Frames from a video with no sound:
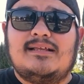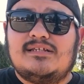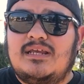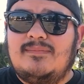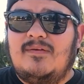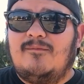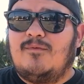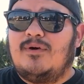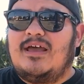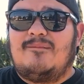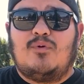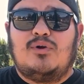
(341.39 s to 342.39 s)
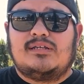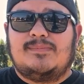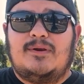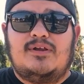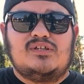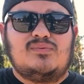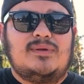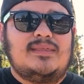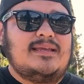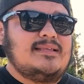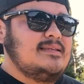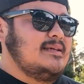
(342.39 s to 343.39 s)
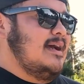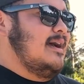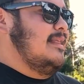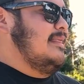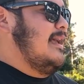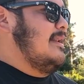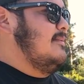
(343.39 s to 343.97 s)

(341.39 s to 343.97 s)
JB4 that have more experience with it, that